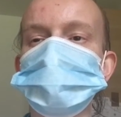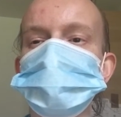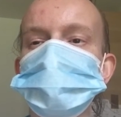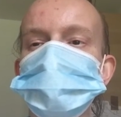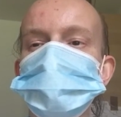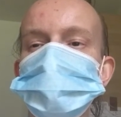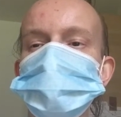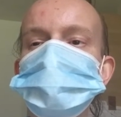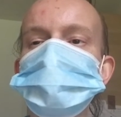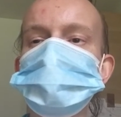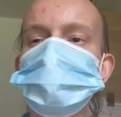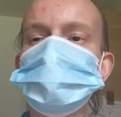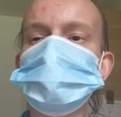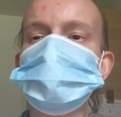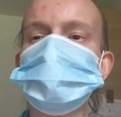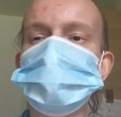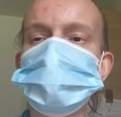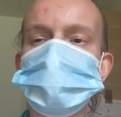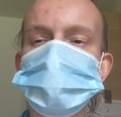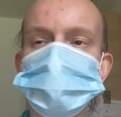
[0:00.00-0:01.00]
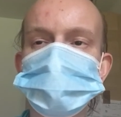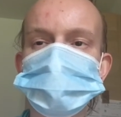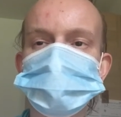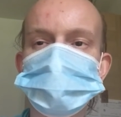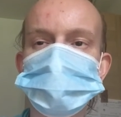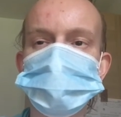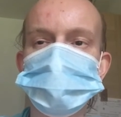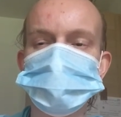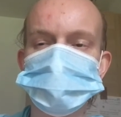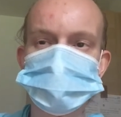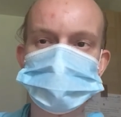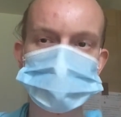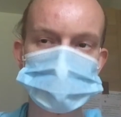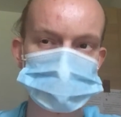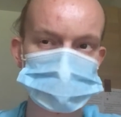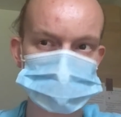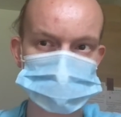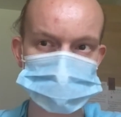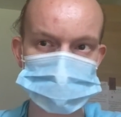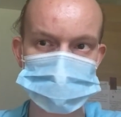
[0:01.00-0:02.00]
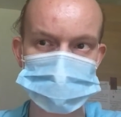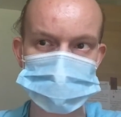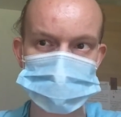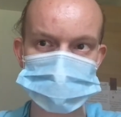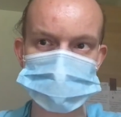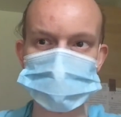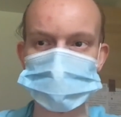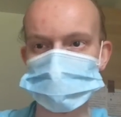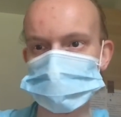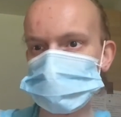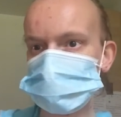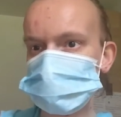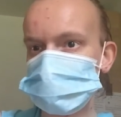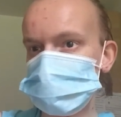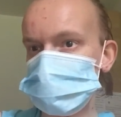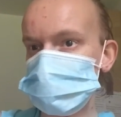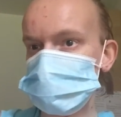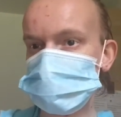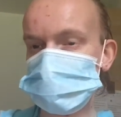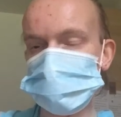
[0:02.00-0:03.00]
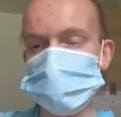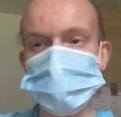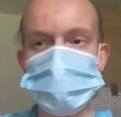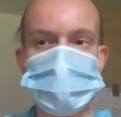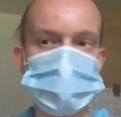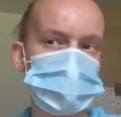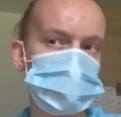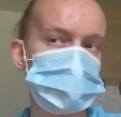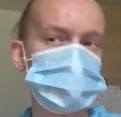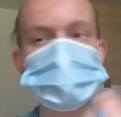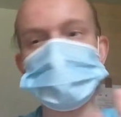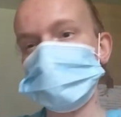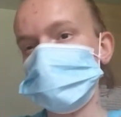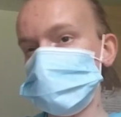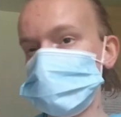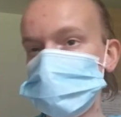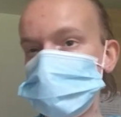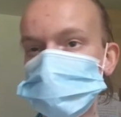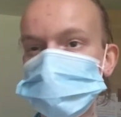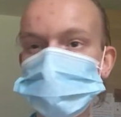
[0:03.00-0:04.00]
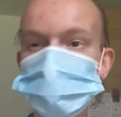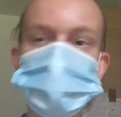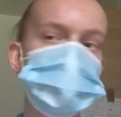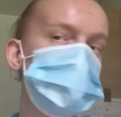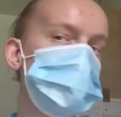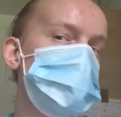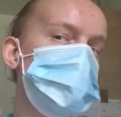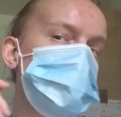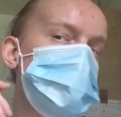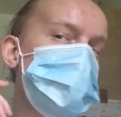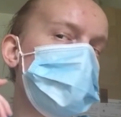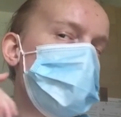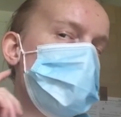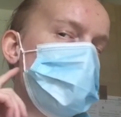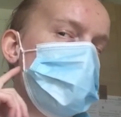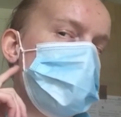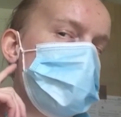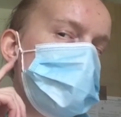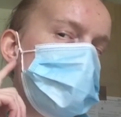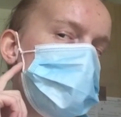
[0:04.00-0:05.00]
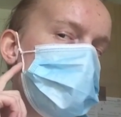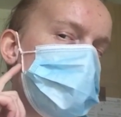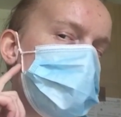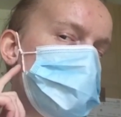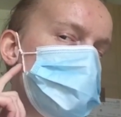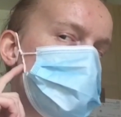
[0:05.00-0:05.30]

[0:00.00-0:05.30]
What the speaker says: And as you can see, I can still breathe, I can talk, and I can move, and it's